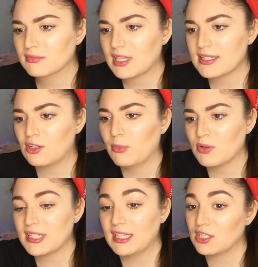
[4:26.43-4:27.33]
because they're
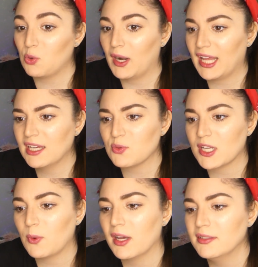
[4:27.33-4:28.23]
mostly like
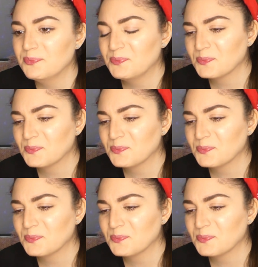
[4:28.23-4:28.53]
20, 21.